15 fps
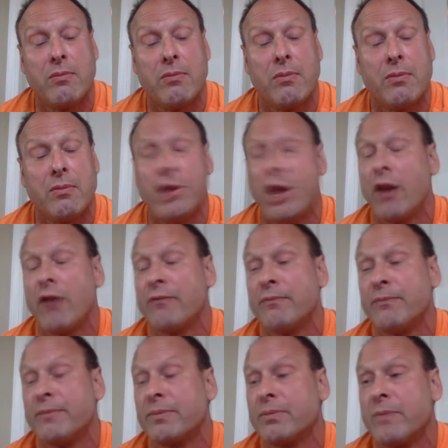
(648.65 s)
none of
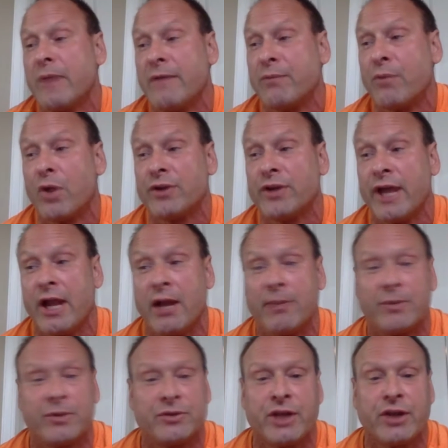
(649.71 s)
them have brought that up
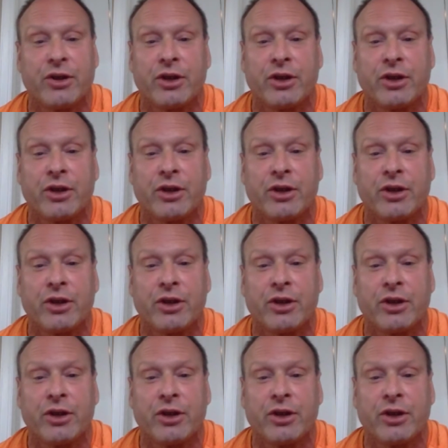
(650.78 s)
because they could